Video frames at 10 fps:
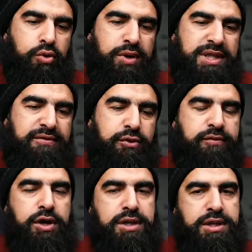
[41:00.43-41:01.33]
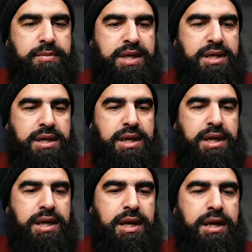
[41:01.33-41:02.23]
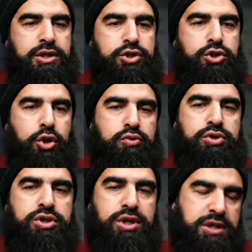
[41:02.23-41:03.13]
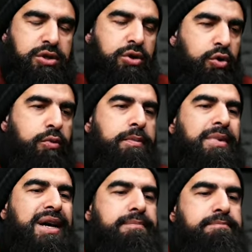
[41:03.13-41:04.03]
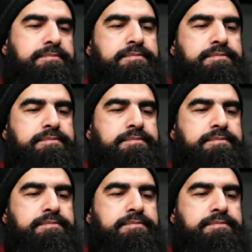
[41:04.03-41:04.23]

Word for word: Always, if you've heard something, don't just go by